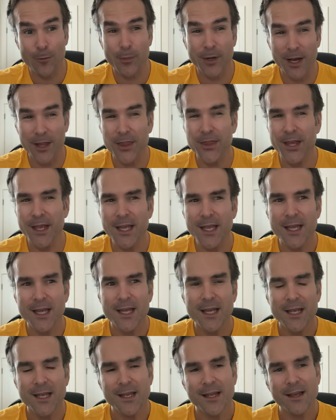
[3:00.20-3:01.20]
but I think...
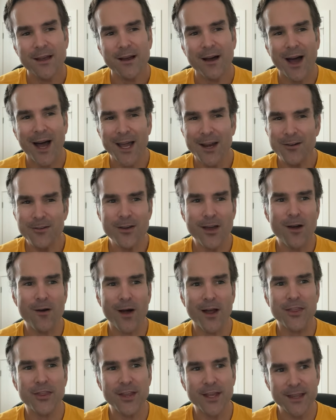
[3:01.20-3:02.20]
I don't know.
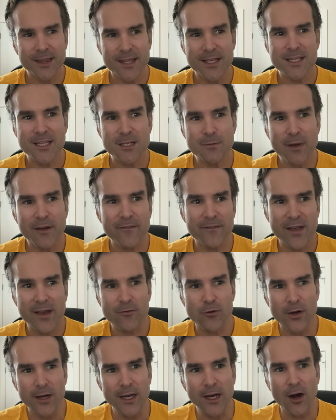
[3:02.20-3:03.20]
I think this is my
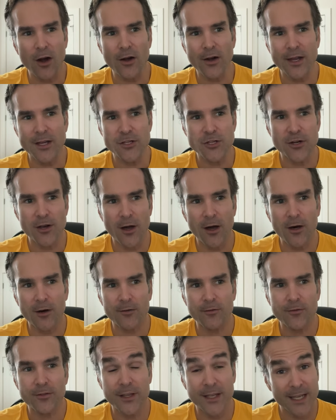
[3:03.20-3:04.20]
favorite incarnation
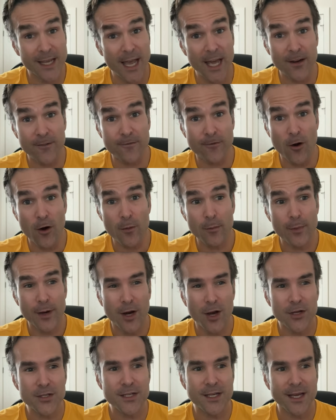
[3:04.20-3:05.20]
of the Kent farm
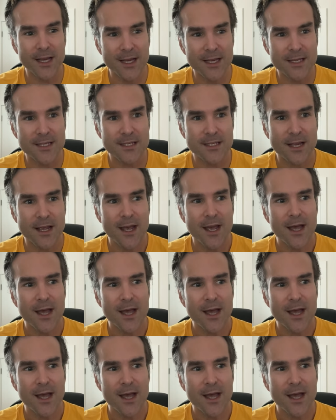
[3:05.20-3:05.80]
because it is...